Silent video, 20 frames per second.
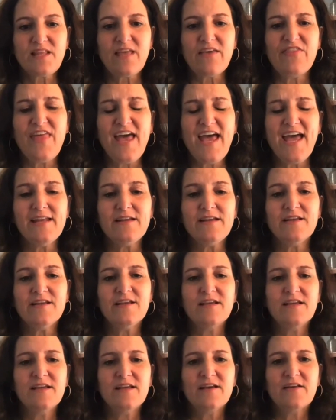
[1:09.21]
that
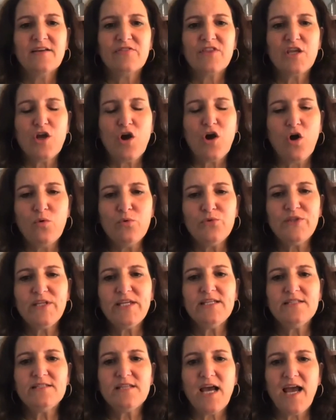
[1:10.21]
the
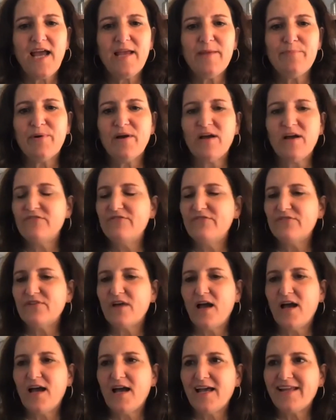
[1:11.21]
only type of
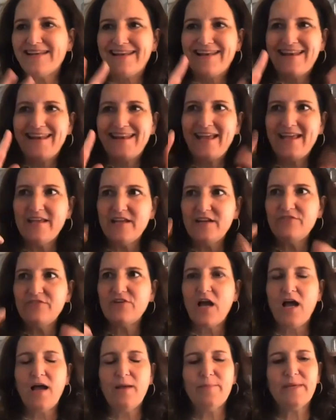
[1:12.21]
negative
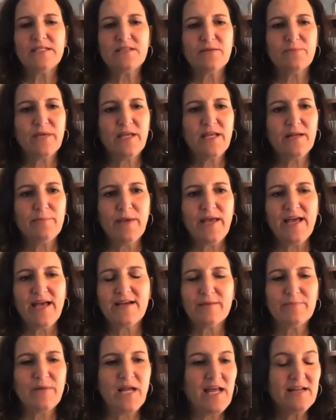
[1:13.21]
comments I'm getting
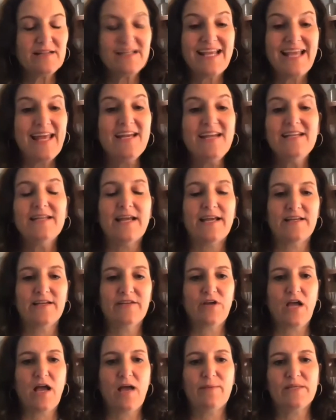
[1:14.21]
back, I'm not getting
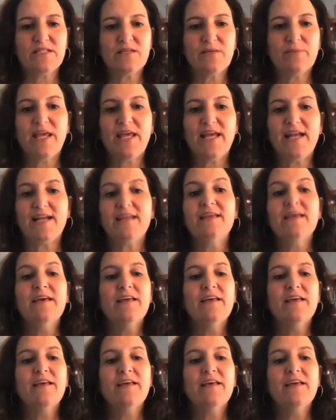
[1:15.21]
negative comments. I'm getting,